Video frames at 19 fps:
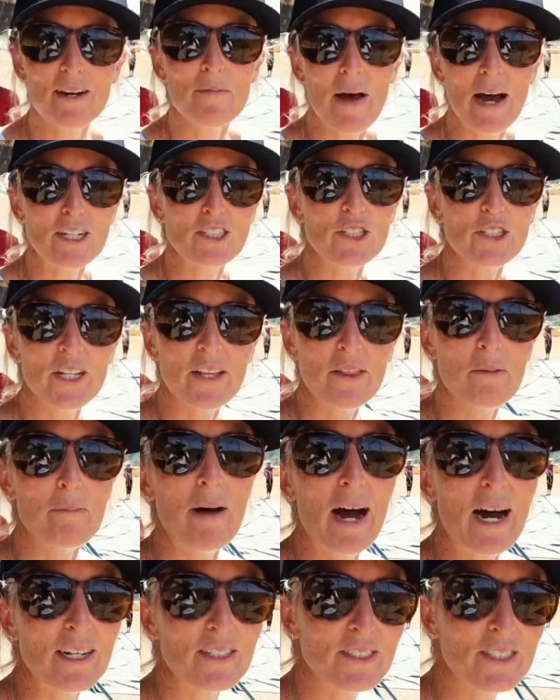imagine that the
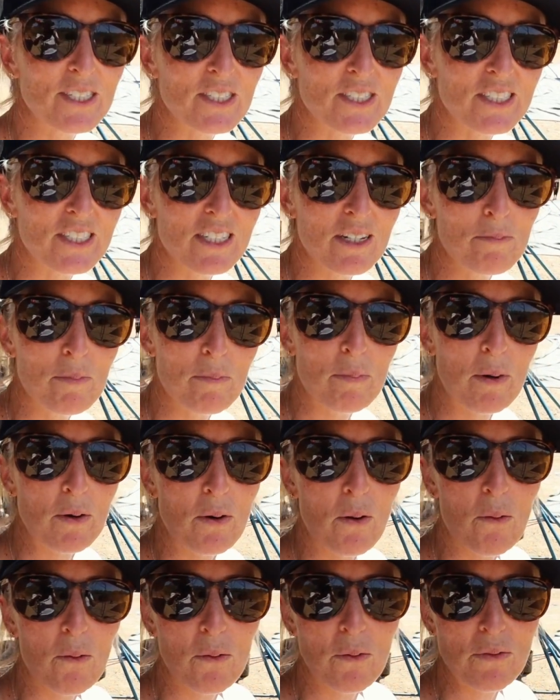mast can slip and poke
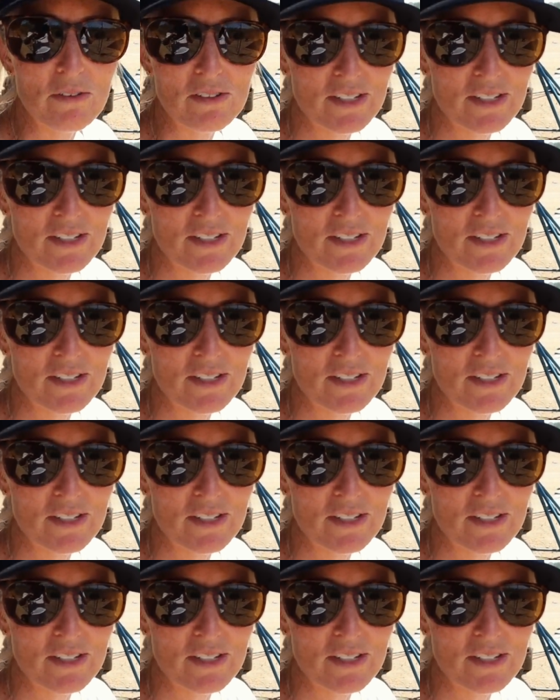a hole in the